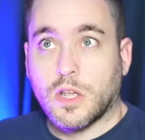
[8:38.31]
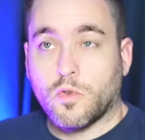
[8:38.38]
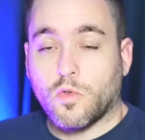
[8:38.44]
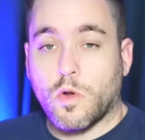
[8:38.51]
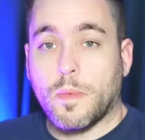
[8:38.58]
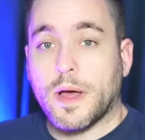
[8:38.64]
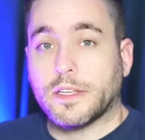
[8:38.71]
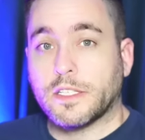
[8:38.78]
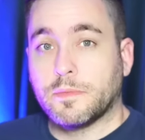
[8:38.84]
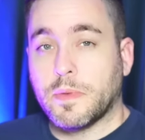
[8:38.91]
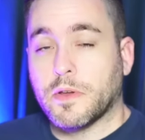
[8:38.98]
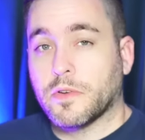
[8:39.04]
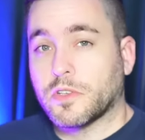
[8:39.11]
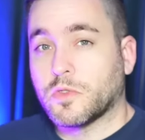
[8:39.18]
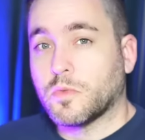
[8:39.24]
Robot
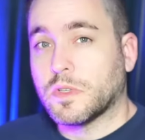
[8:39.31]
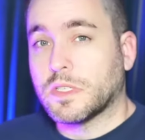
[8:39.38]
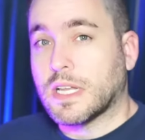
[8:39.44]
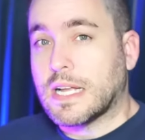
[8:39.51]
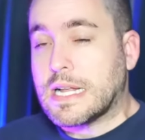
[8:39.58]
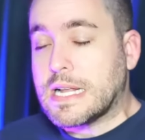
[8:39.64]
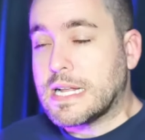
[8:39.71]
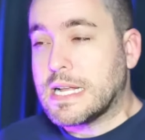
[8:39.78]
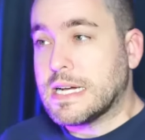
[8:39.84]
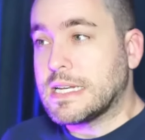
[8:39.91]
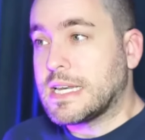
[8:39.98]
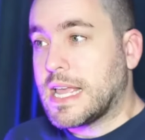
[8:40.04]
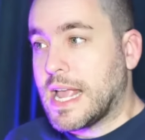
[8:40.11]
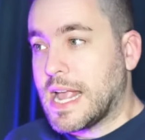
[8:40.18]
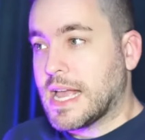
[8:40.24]
Spirits was a
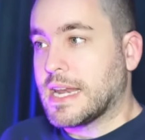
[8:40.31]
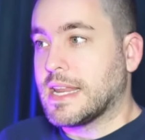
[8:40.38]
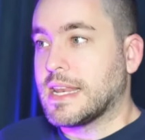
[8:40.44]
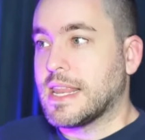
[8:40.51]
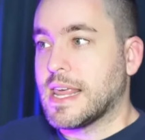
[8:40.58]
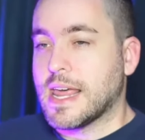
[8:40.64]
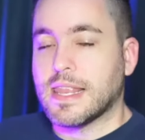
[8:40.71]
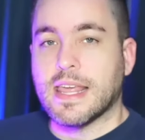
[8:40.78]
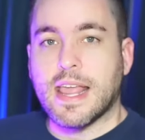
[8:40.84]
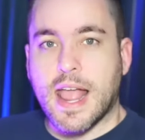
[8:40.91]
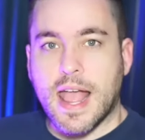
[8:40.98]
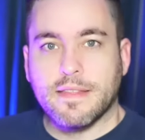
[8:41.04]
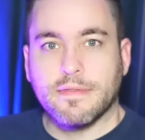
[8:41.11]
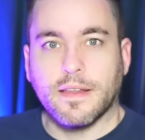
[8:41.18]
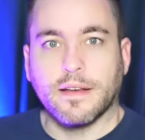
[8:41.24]
Guncannon that they
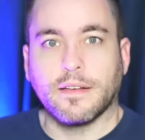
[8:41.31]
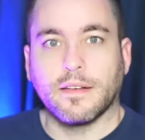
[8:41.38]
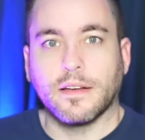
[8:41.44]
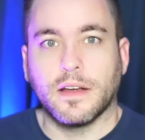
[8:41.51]
had there,